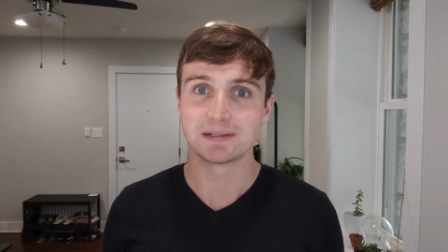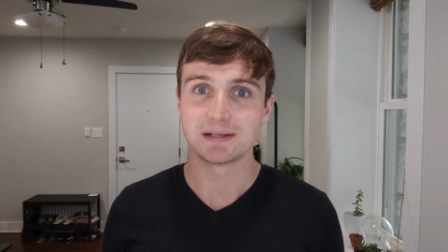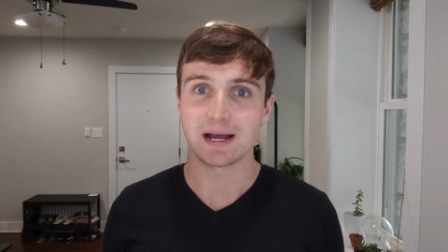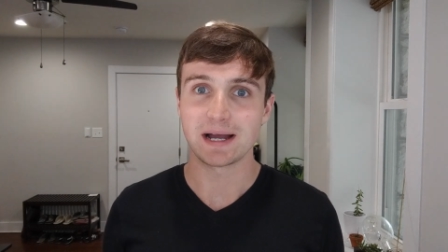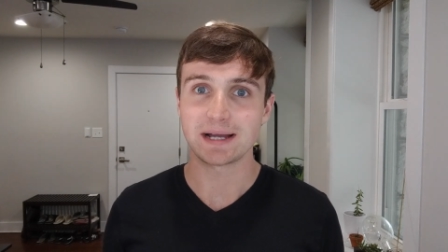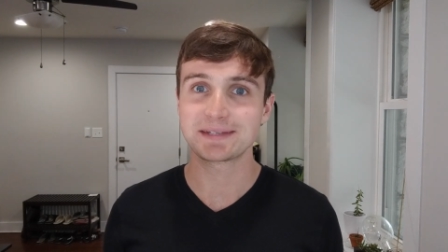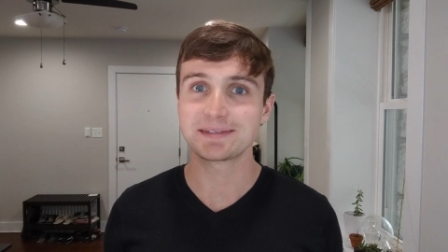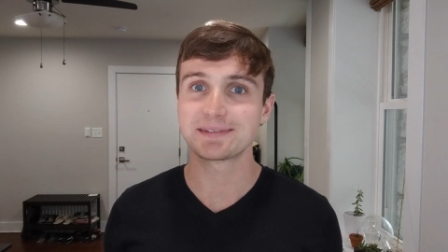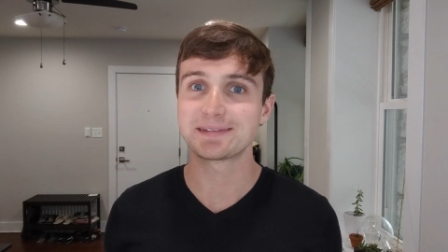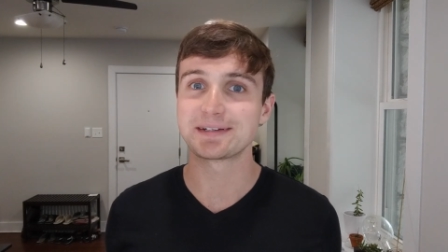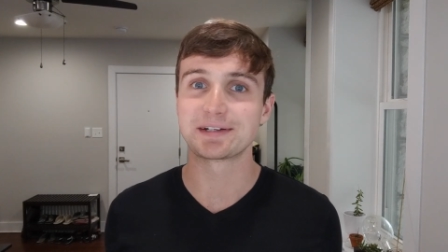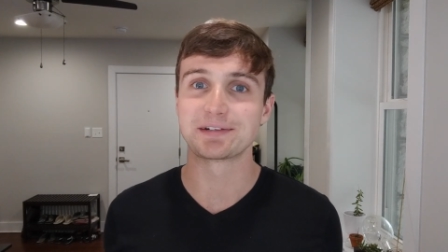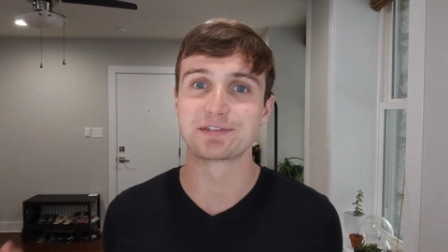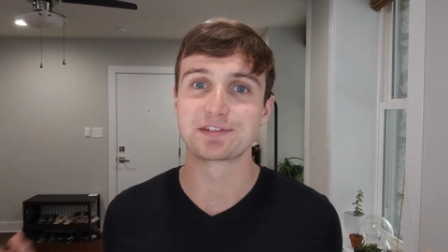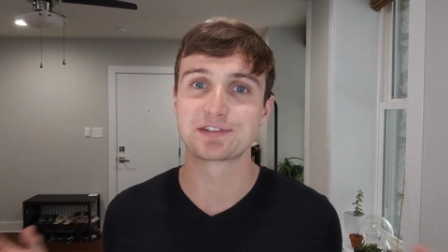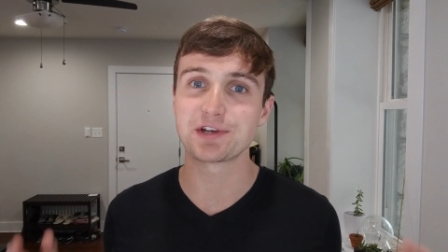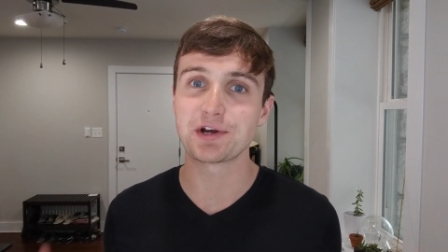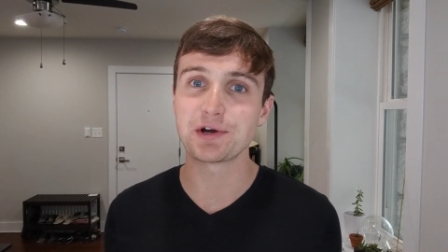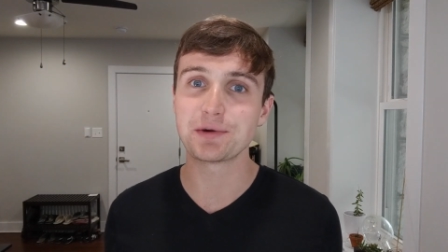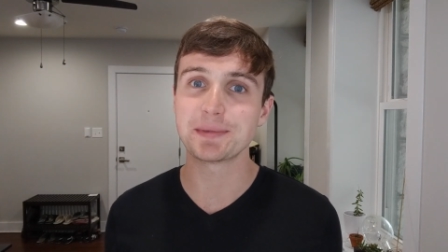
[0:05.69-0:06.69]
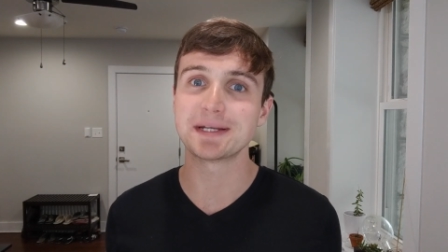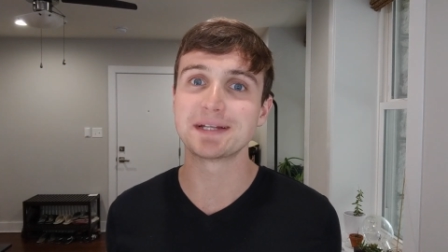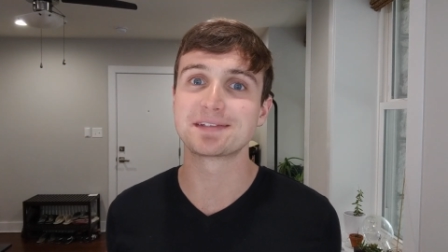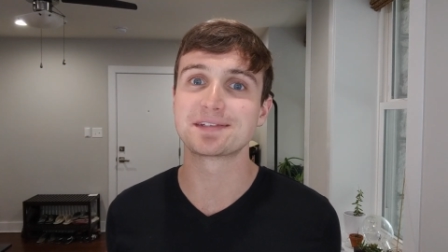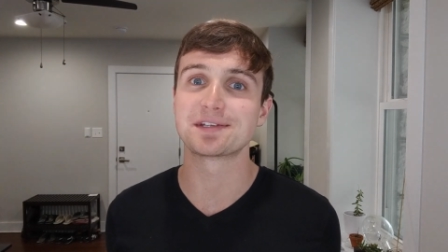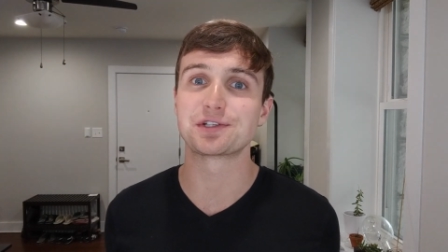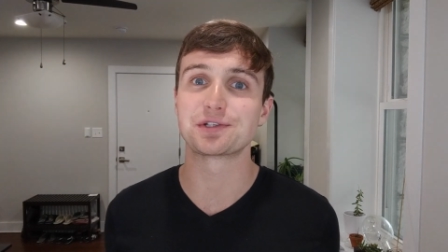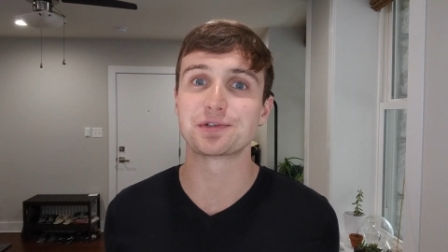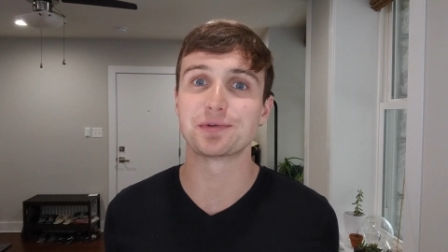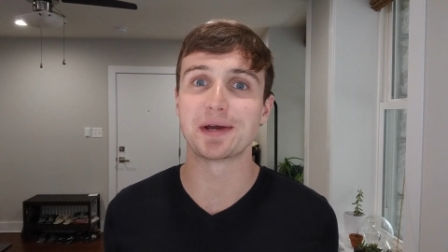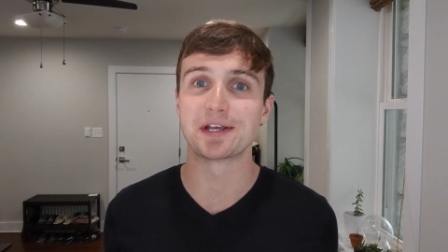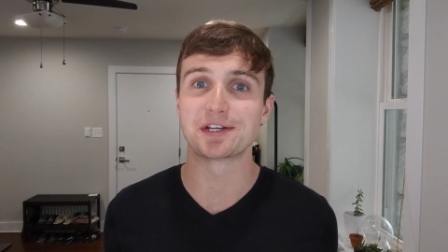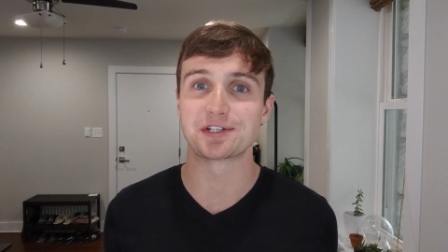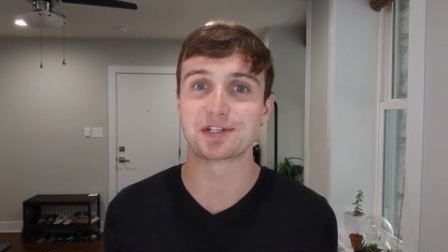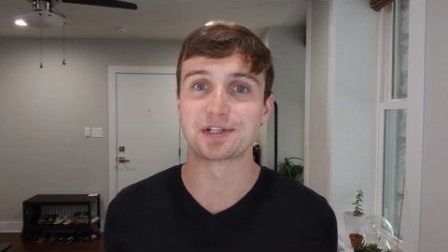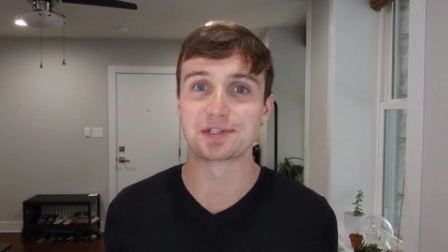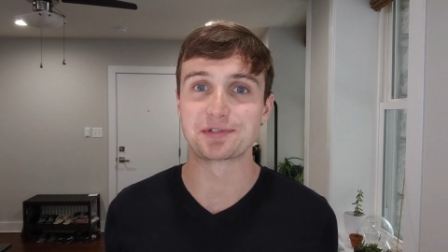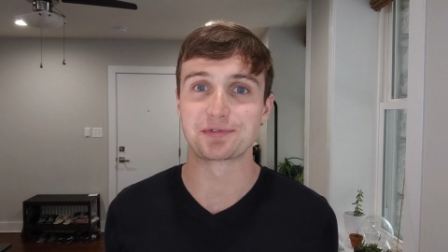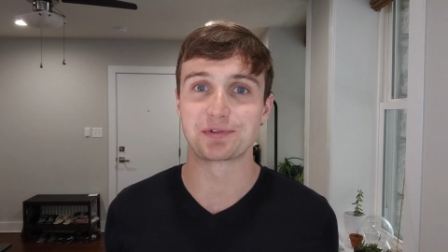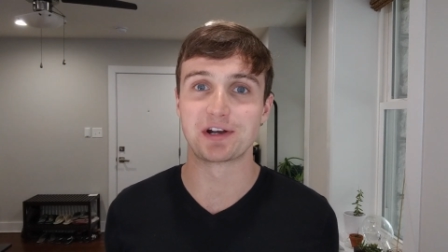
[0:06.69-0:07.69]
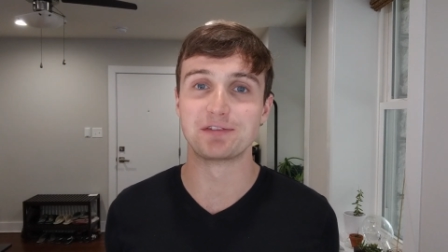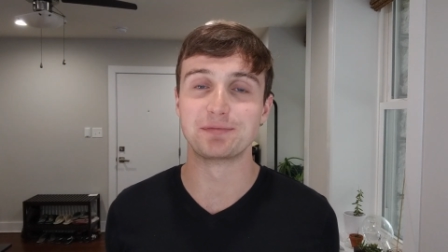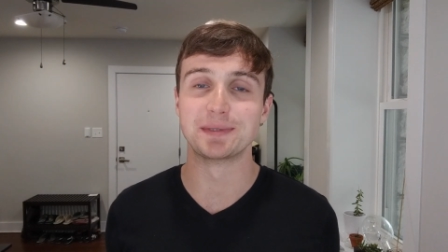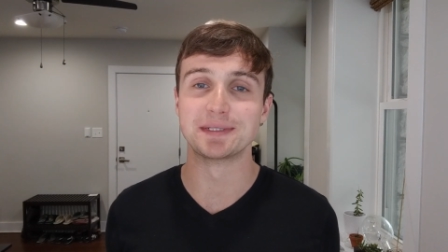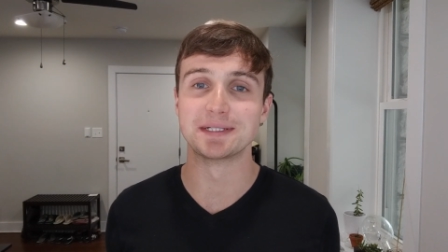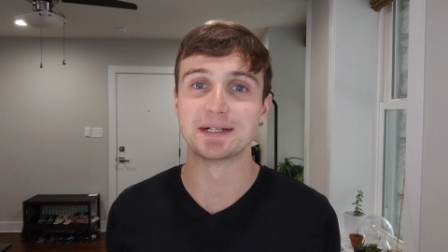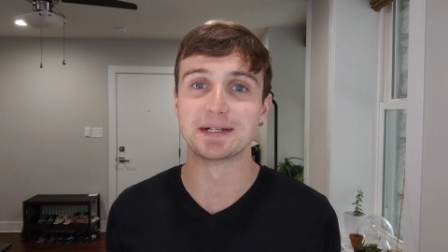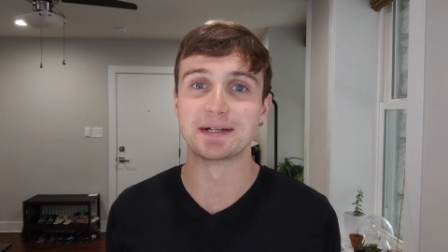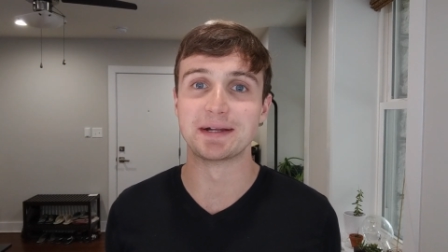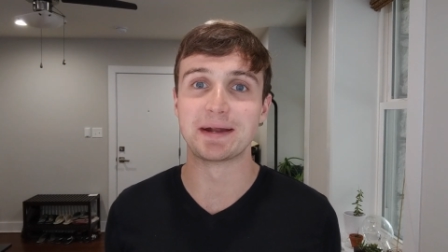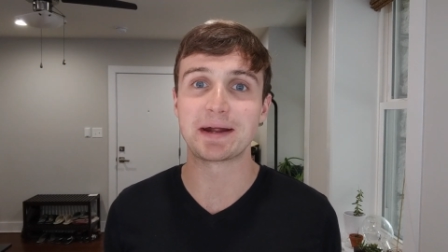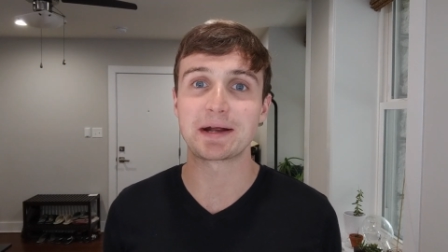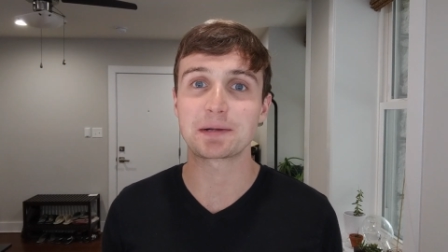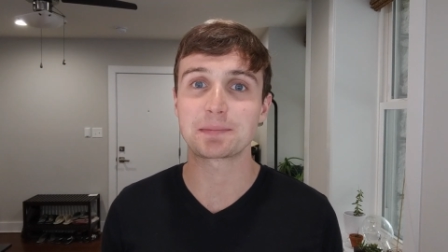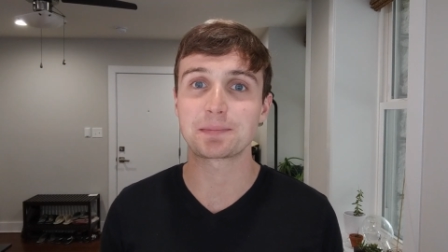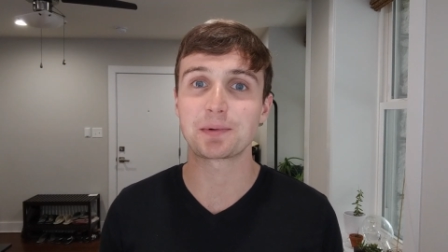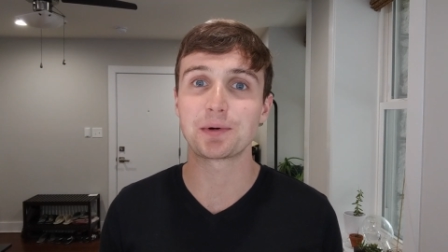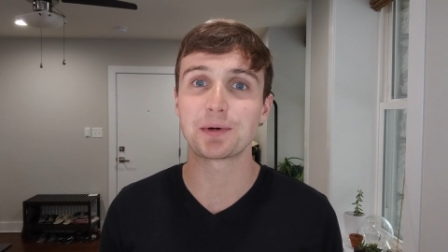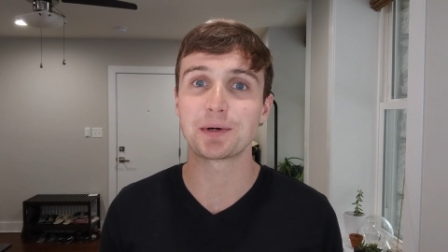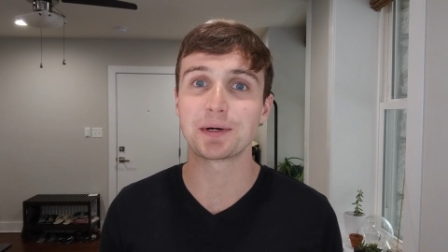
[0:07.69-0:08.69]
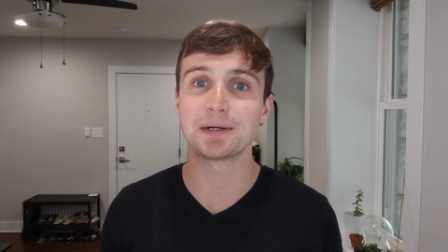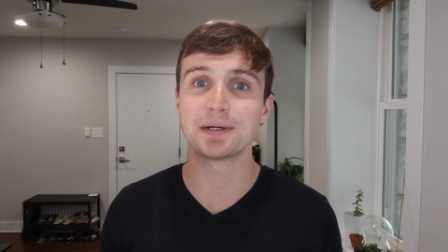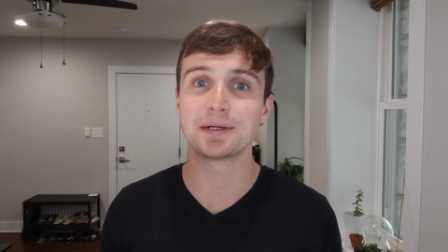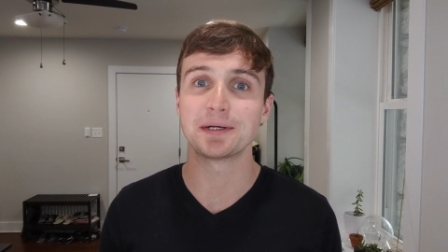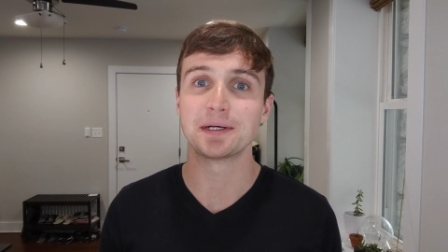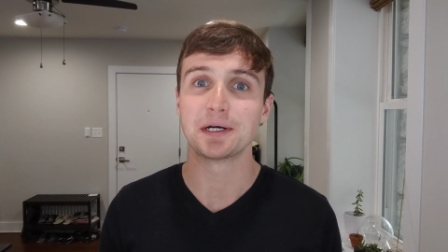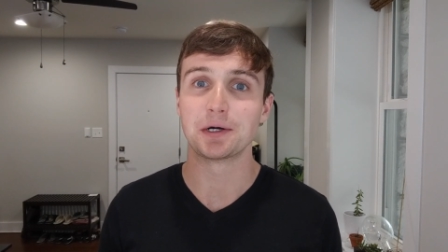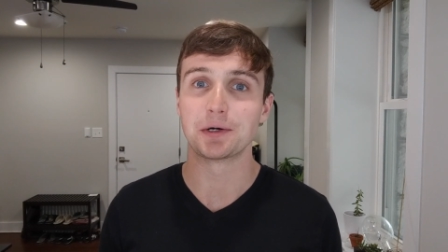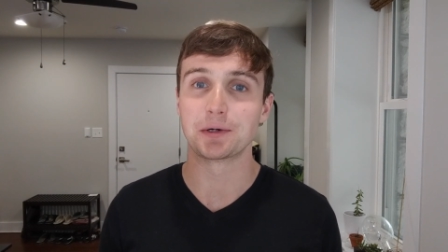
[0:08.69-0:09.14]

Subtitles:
I can think of so many situations where I've been in an airport